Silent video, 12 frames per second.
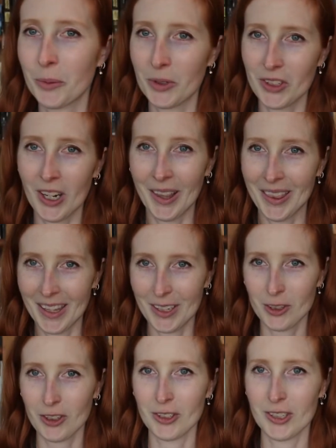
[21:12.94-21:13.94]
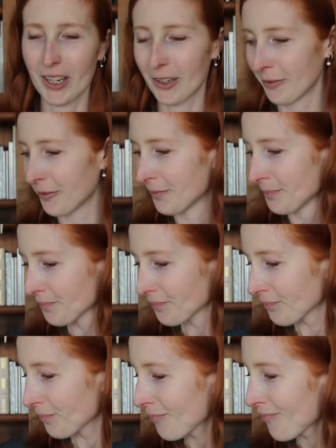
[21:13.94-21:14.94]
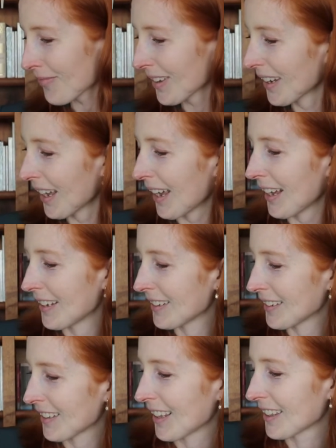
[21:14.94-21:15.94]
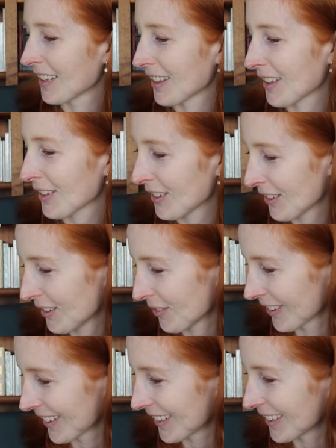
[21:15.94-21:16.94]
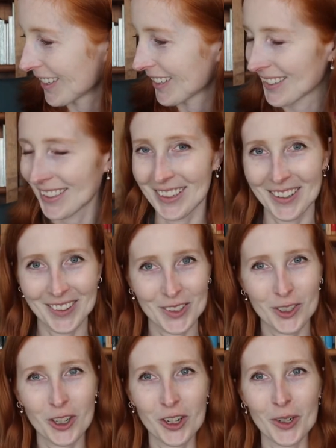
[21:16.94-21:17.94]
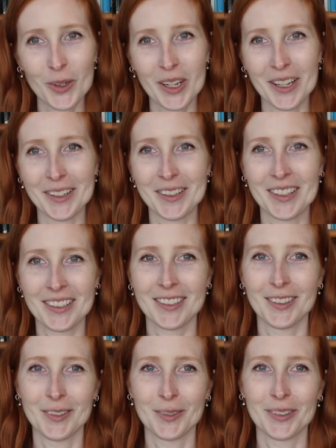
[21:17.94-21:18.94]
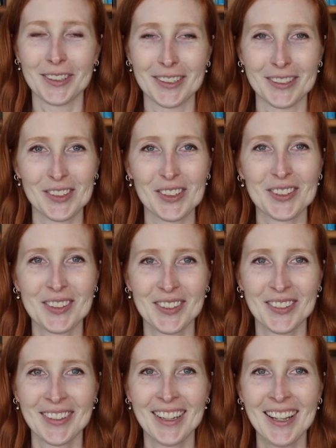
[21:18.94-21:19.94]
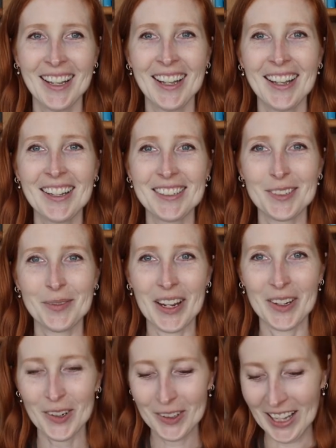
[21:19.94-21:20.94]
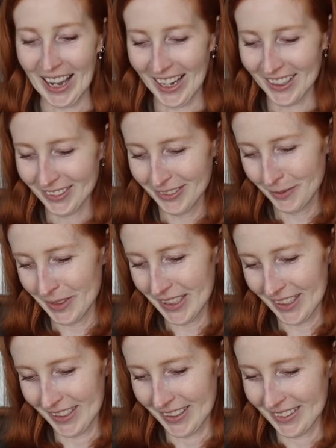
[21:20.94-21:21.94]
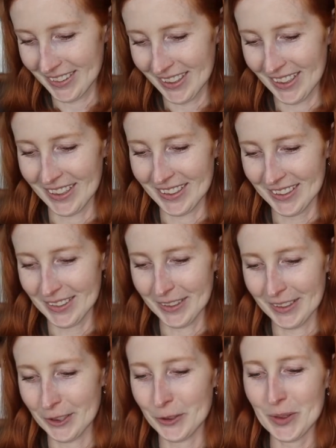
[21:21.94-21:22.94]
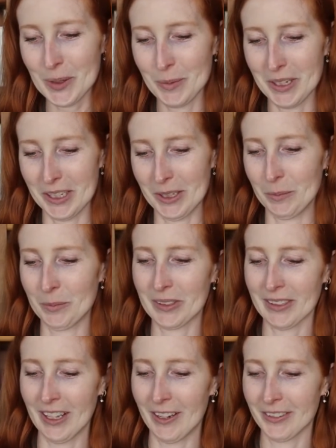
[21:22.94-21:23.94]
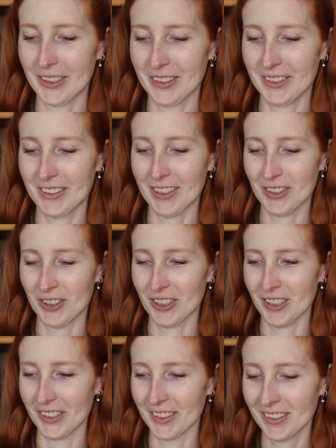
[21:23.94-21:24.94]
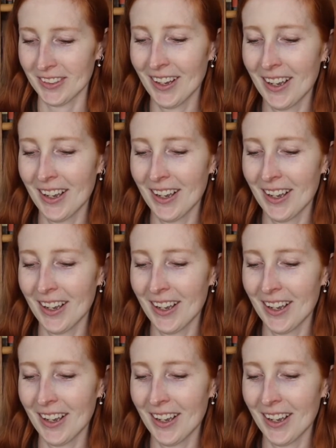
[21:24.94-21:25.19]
which I think she'll love. And then the third one is another chart, and this is really just to make her laugh because it's Lucy Beam's Love and Stitches,